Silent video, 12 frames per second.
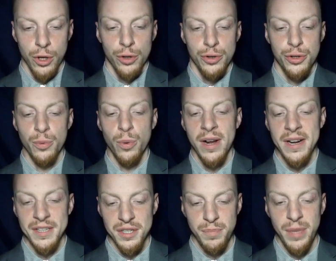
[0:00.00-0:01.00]
to what
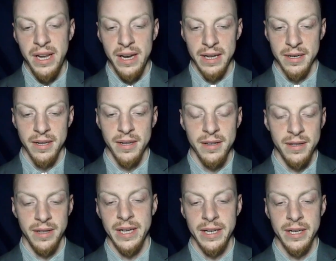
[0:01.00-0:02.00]
expedient,
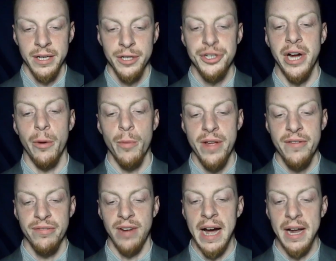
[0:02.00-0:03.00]
then, shall we
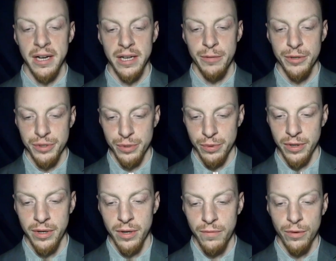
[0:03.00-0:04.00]
finally
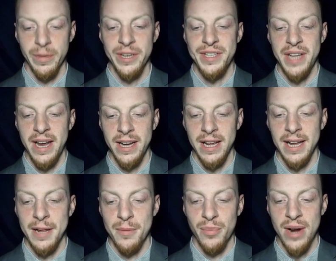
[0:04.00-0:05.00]
resort for maintaining
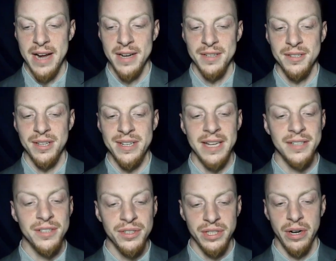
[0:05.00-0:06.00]
in practice the
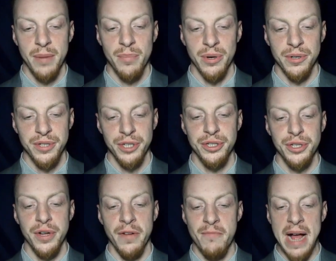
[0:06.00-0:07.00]
necessary
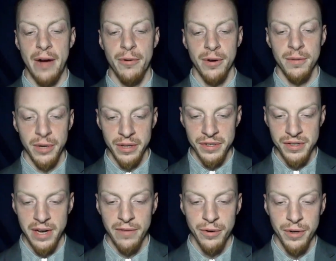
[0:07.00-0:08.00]
partition of power among the
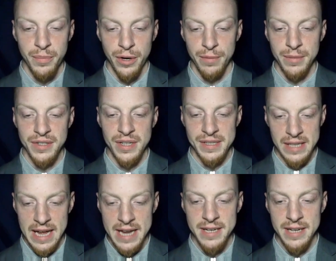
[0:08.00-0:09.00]
several departments as
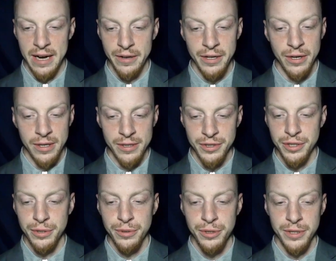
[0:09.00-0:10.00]
laid down in the
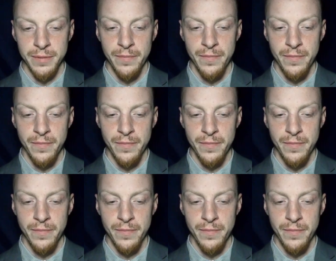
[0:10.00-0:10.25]
Constitution?